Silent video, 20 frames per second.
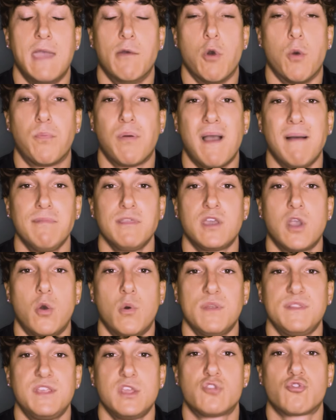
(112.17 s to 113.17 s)
it will probably
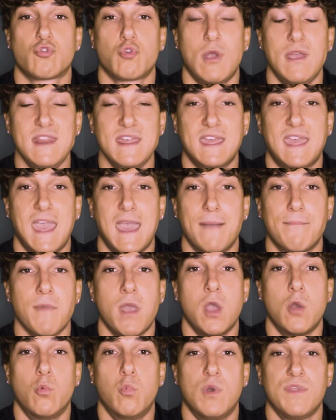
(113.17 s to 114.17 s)
go into training camp